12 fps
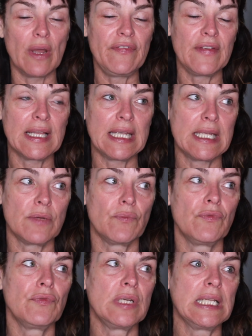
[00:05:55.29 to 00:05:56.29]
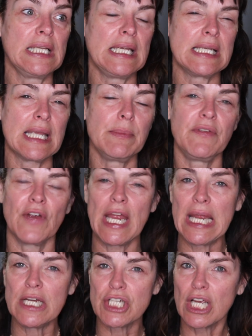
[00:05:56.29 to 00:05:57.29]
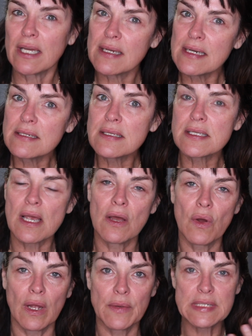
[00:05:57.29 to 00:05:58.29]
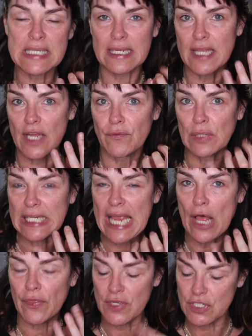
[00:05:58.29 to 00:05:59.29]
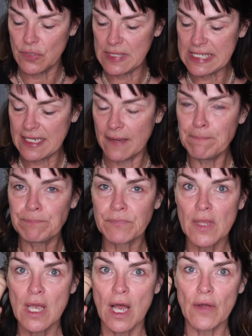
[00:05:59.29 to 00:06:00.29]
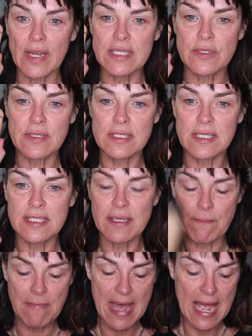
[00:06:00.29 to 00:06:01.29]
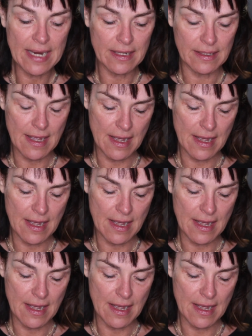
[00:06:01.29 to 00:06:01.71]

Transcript: I feel like it really, it can be very aging on us. So I always like that really healthy, dewy skin. Okay, so this is some MAC.